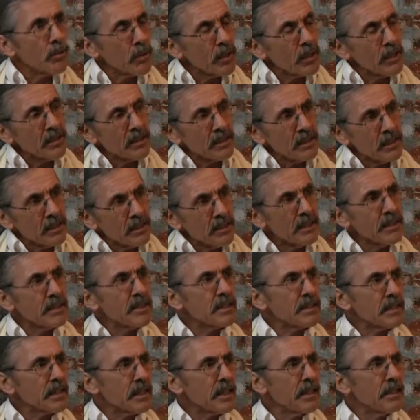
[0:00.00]
In
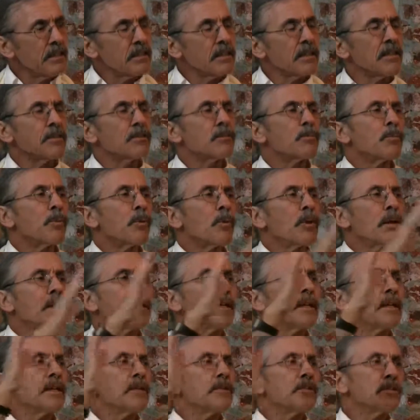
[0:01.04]
this case, it's
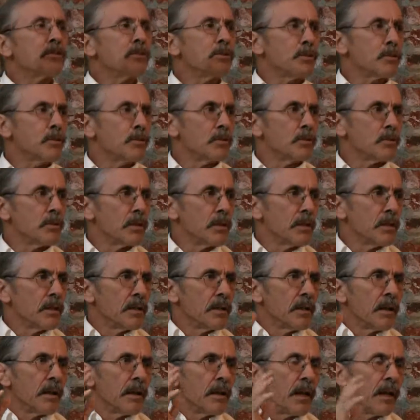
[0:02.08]
pointing to
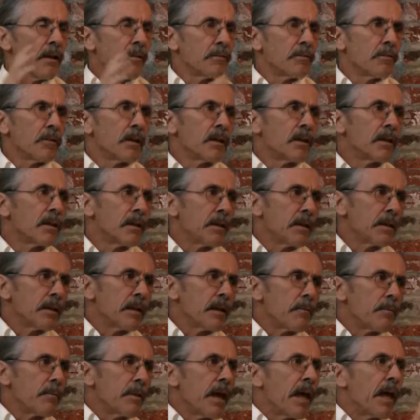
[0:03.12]
everything
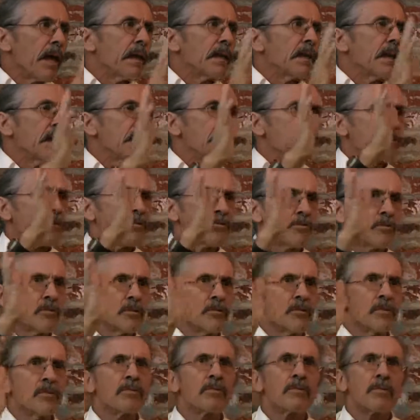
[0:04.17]
that man has
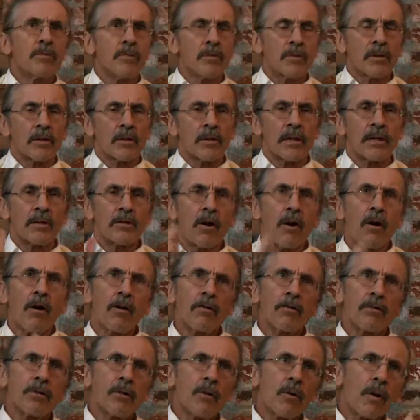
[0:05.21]
striven for and
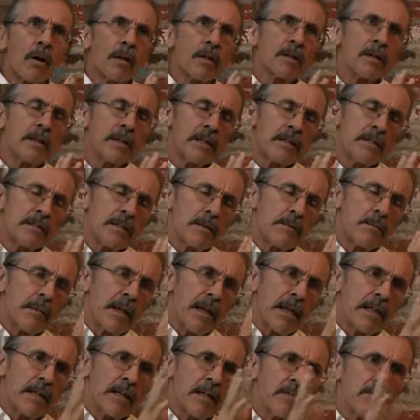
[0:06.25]
all the qualities that
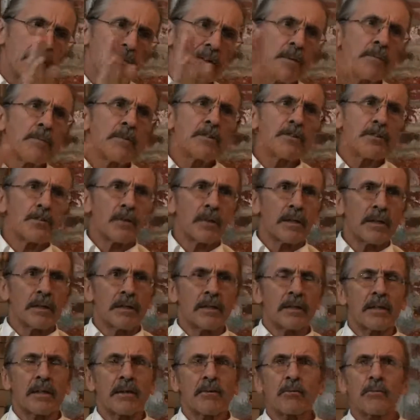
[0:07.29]
man have demonstrated
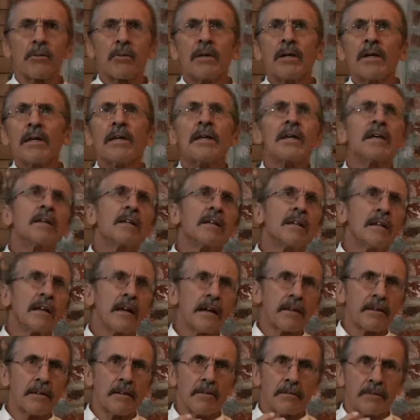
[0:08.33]
that we
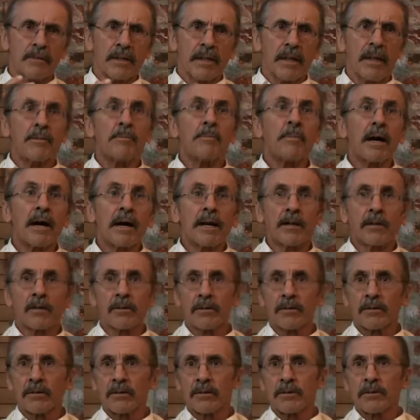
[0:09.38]
collectively admire,
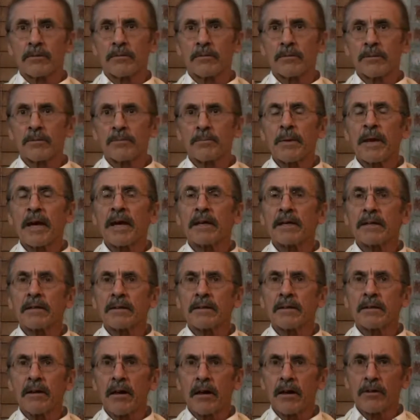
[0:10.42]
respect,
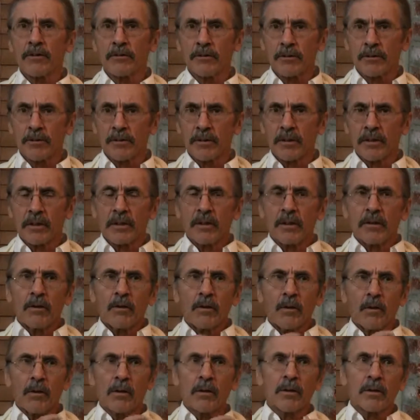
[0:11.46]
honor,
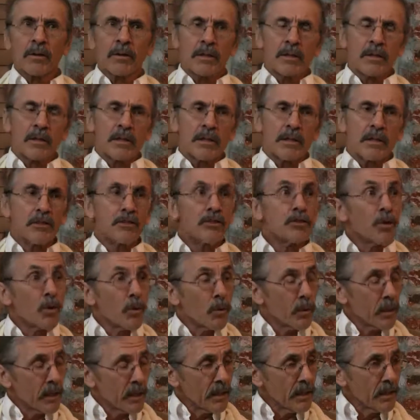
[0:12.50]
or
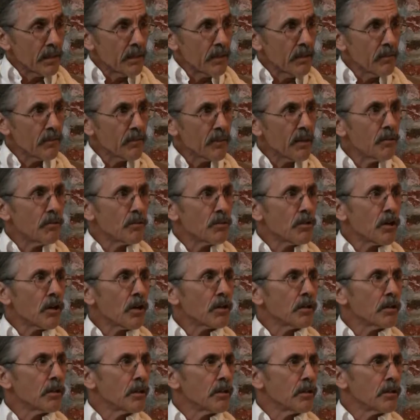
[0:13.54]
enjoy, if those
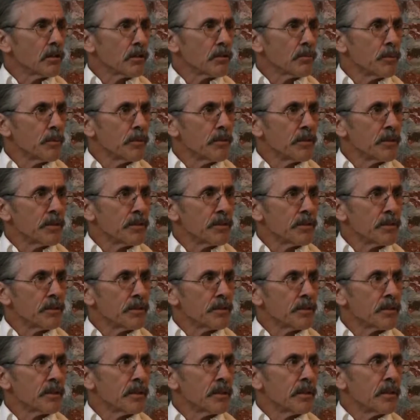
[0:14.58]
are our
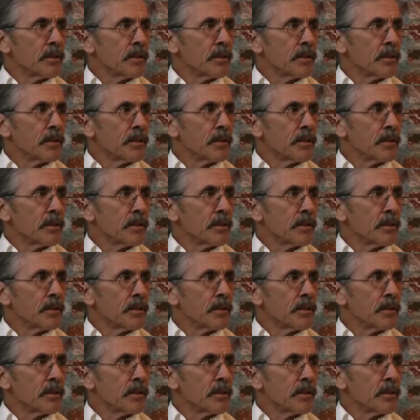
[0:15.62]
experiences,